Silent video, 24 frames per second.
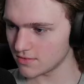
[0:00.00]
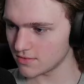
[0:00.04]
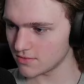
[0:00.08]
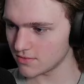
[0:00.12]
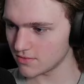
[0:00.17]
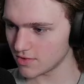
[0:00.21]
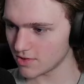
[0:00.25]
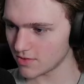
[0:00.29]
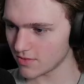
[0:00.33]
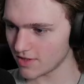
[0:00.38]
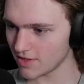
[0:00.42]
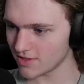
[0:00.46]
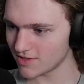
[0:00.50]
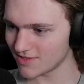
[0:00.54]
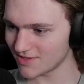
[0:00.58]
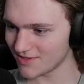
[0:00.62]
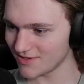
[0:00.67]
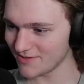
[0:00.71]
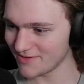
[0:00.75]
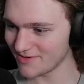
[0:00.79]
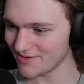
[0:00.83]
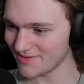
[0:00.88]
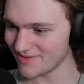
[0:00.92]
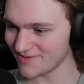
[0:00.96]
What do I
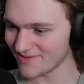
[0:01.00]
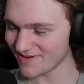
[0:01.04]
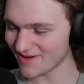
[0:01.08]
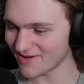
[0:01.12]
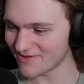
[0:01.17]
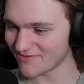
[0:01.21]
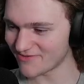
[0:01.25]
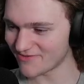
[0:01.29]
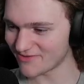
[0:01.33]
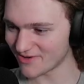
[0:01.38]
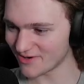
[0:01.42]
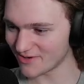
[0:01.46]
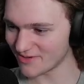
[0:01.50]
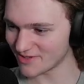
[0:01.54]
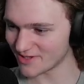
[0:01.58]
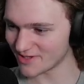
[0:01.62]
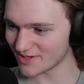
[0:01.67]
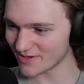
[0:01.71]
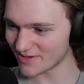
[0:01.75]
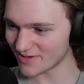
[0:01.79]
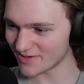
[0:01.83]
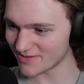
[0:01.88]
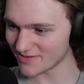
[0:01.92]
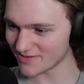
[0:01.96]
do? I froze, so
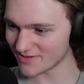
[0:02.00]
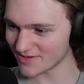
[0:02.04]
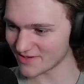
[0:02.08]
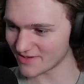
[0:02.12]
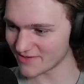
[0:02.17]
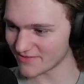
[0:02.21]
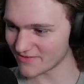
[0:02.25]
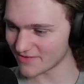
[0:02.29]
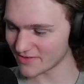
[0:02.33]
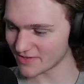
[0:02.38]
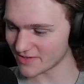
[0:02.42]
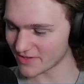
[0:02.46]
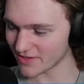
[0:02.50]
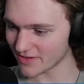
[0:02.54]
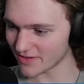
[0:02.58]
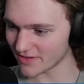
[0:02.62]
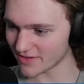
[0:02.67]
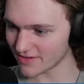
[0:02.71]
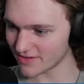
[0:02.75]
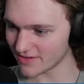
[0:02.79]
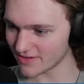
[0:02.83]
I don't know if you saw it.